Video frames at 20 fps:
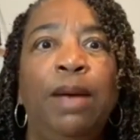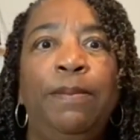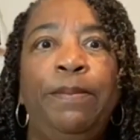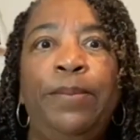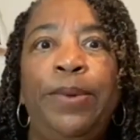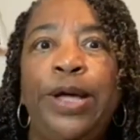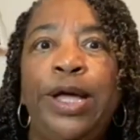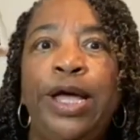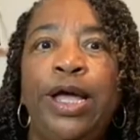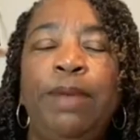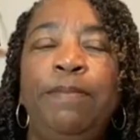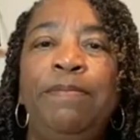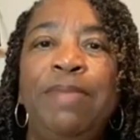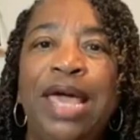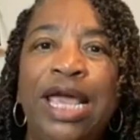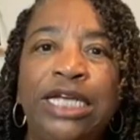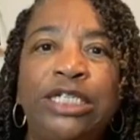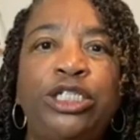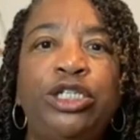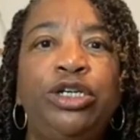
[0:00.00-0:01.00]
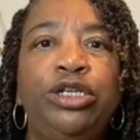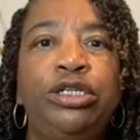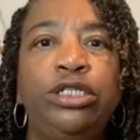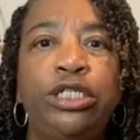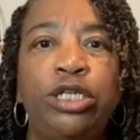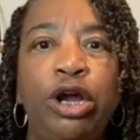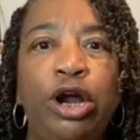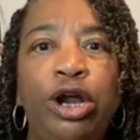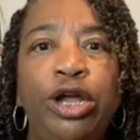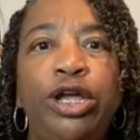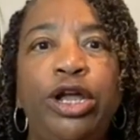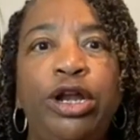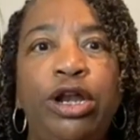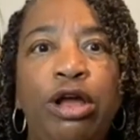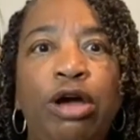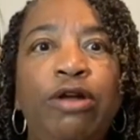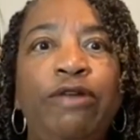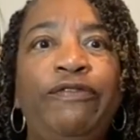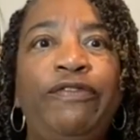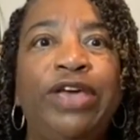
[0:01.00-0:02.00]
But make sure you turn your
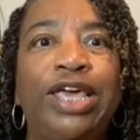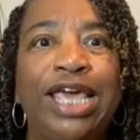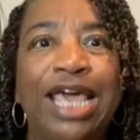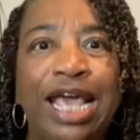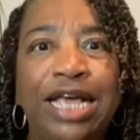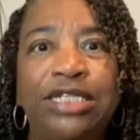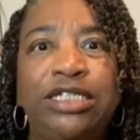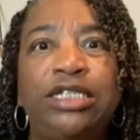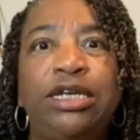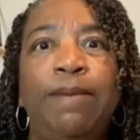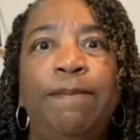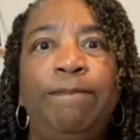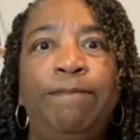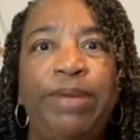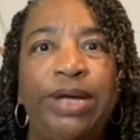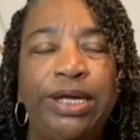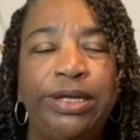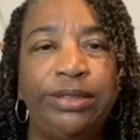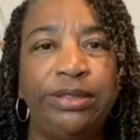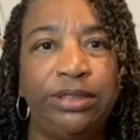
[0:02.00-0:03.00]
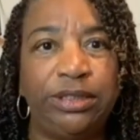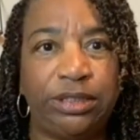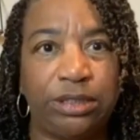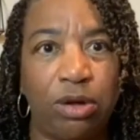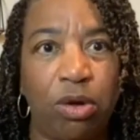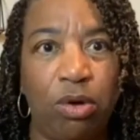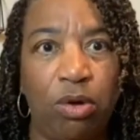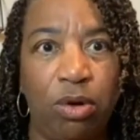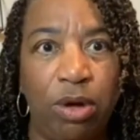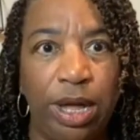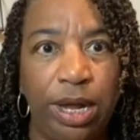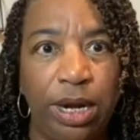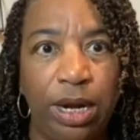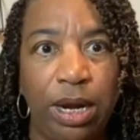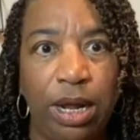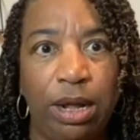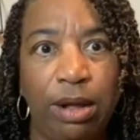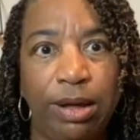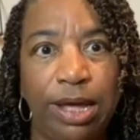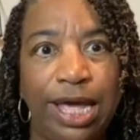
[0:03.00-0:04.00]
notification buttons on,
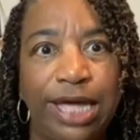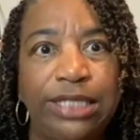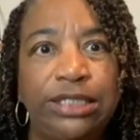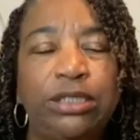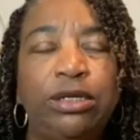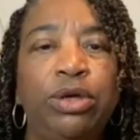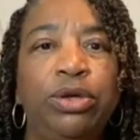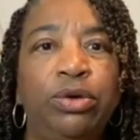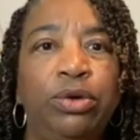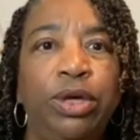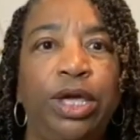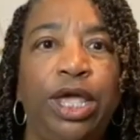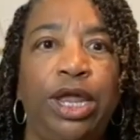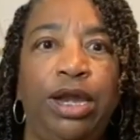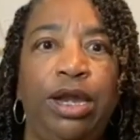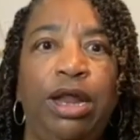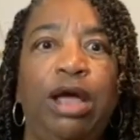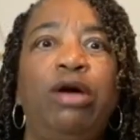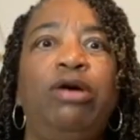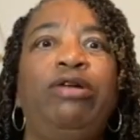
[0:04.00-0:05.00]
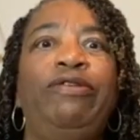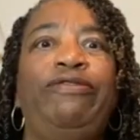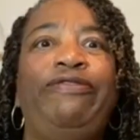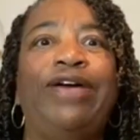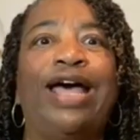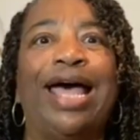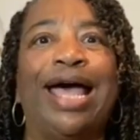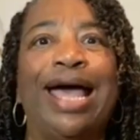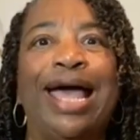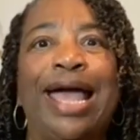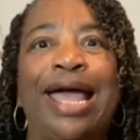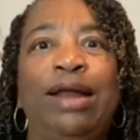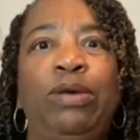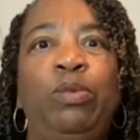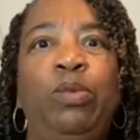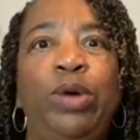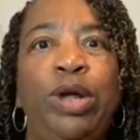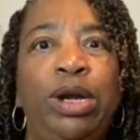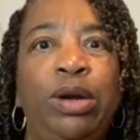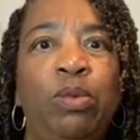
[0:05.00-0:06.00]
okay? So you'll get
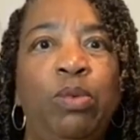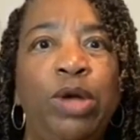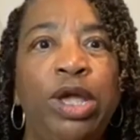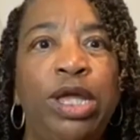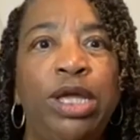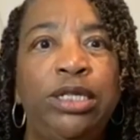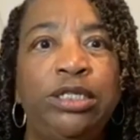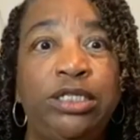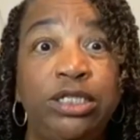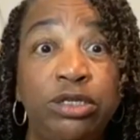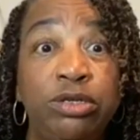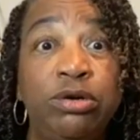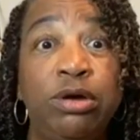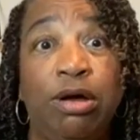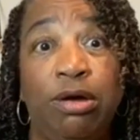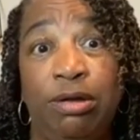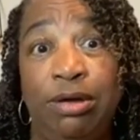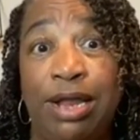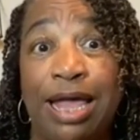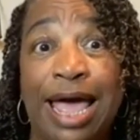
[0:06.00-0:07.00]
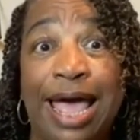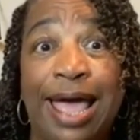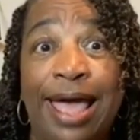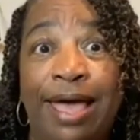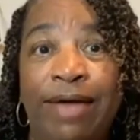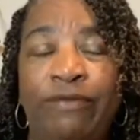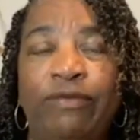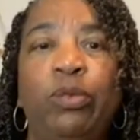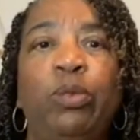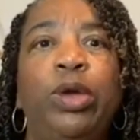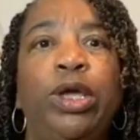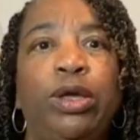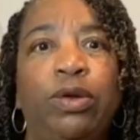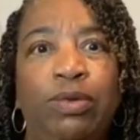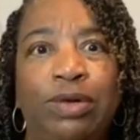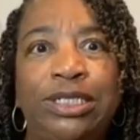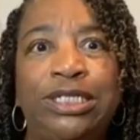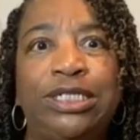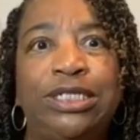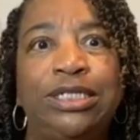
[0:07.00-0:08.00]
notified when we do go live with
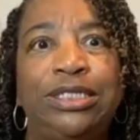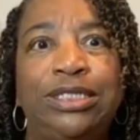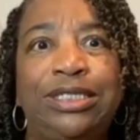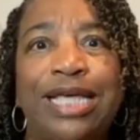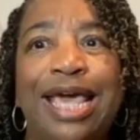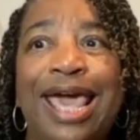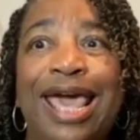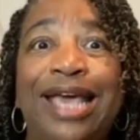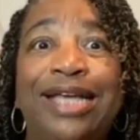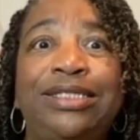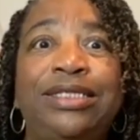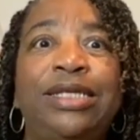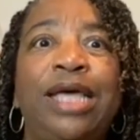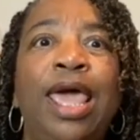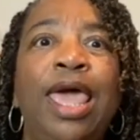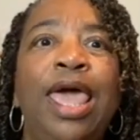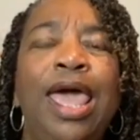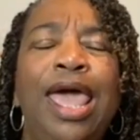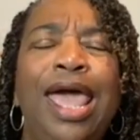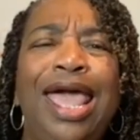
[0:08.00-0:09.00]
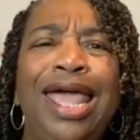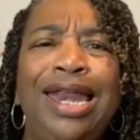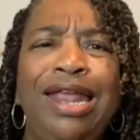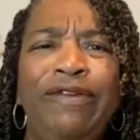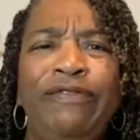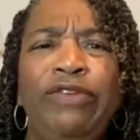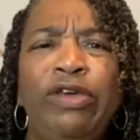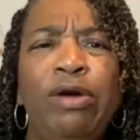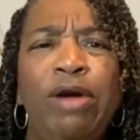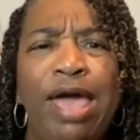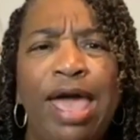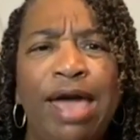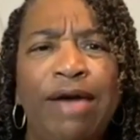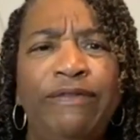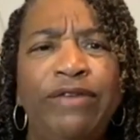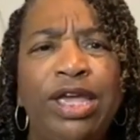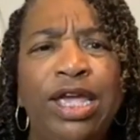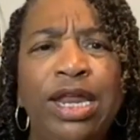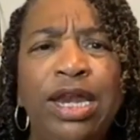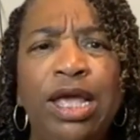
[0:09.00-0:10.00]
questions asked. And if you
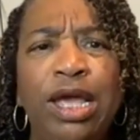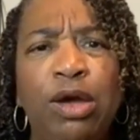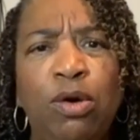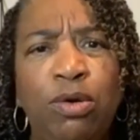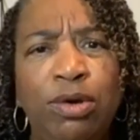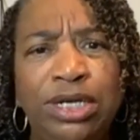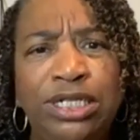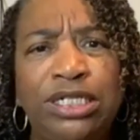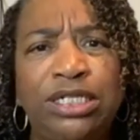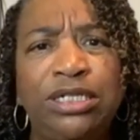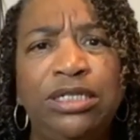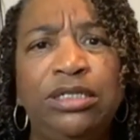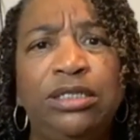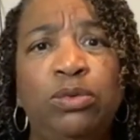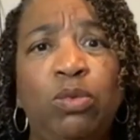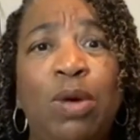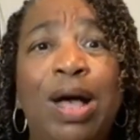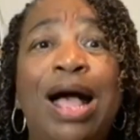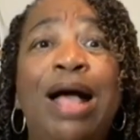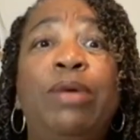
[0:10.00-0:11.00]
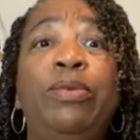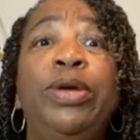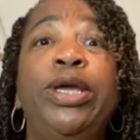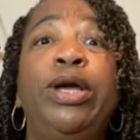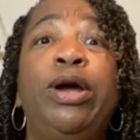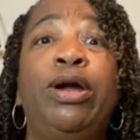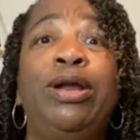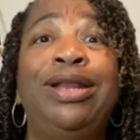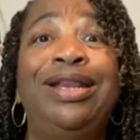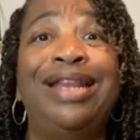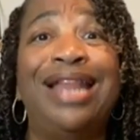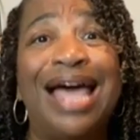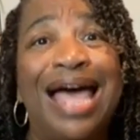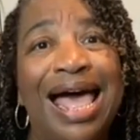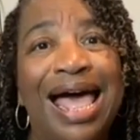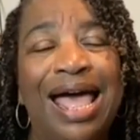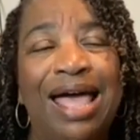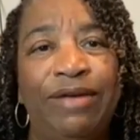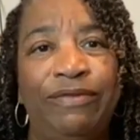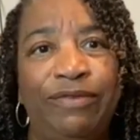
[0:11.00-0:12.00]
have any questions while we are
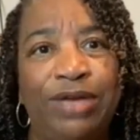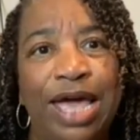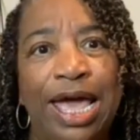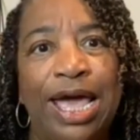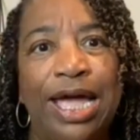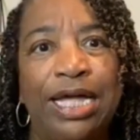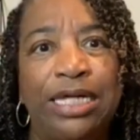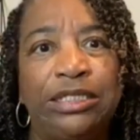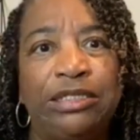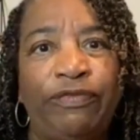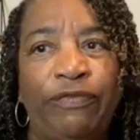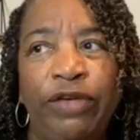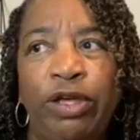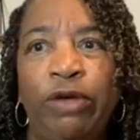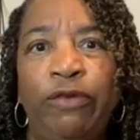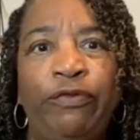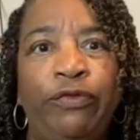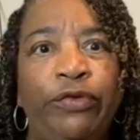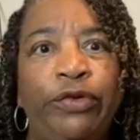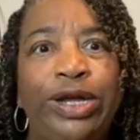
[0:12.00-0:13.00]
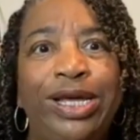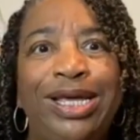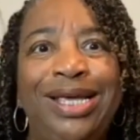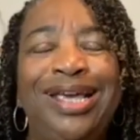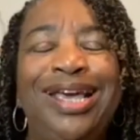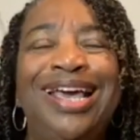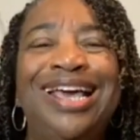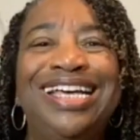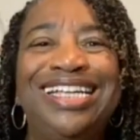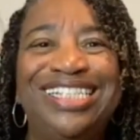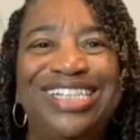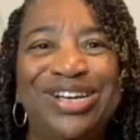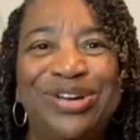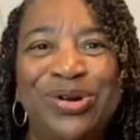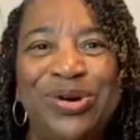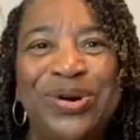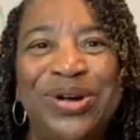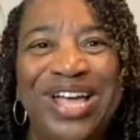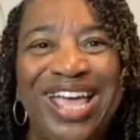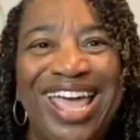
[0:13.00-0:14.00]
live, guys, feel free to
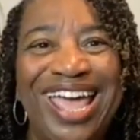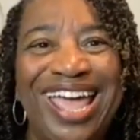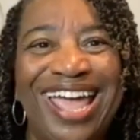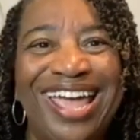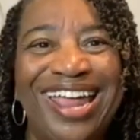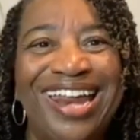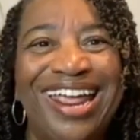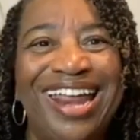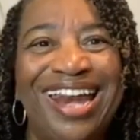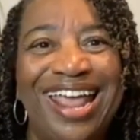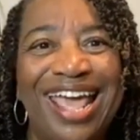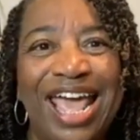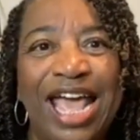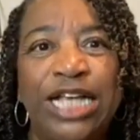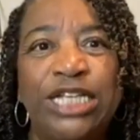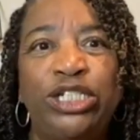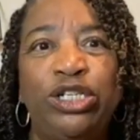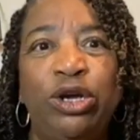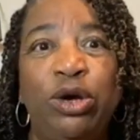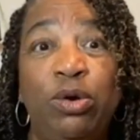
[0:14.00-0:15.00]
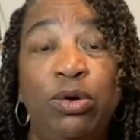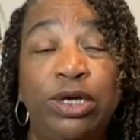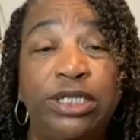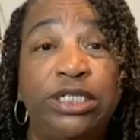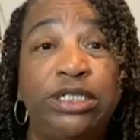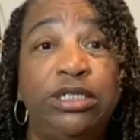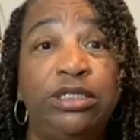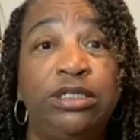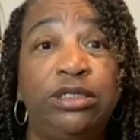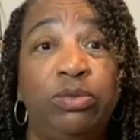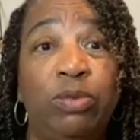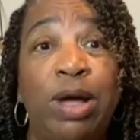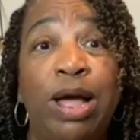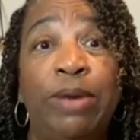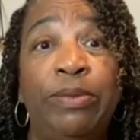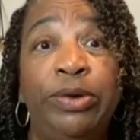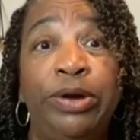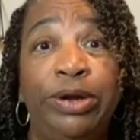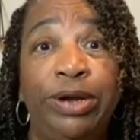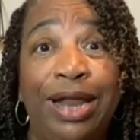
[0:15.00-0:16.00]
go ahead and ask your questions
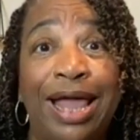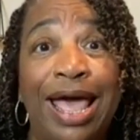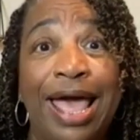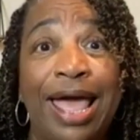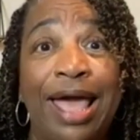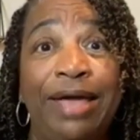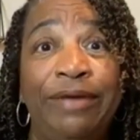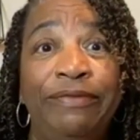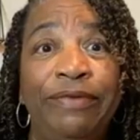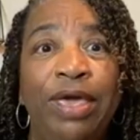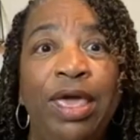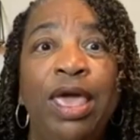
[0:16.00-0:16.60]
while we're live.